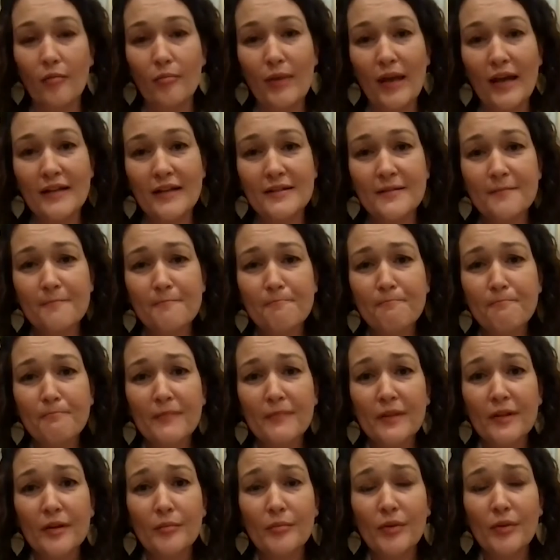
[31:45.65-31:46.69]
But
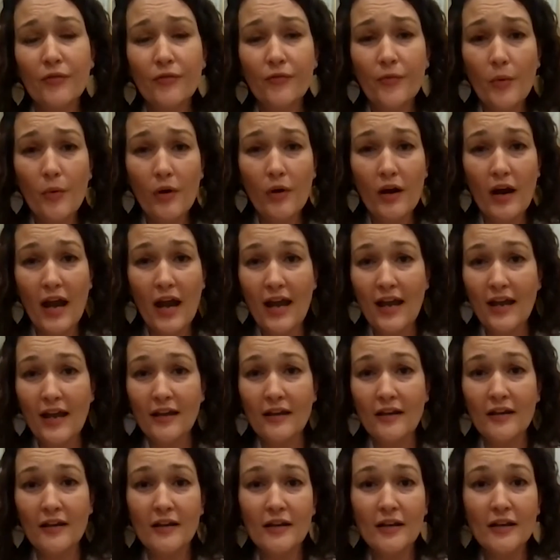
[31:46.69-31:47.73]
before I
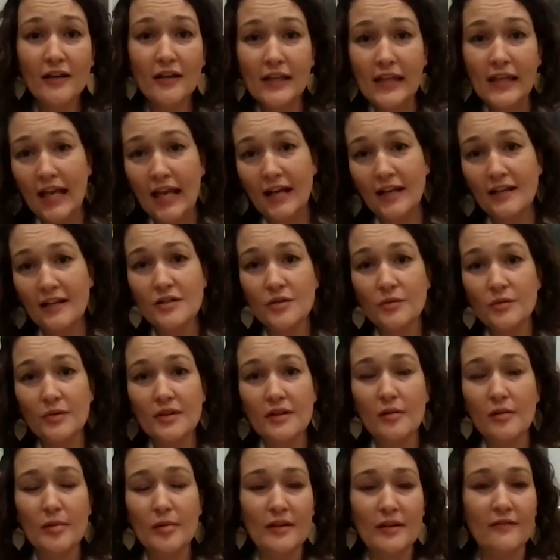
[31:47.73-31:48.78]
get into a
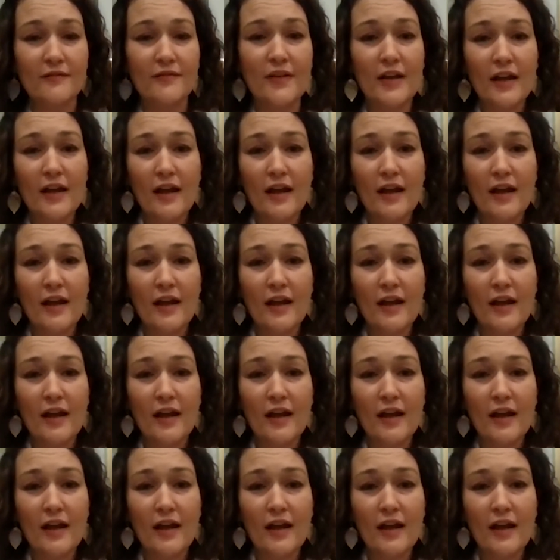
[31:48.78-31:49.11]
little bit of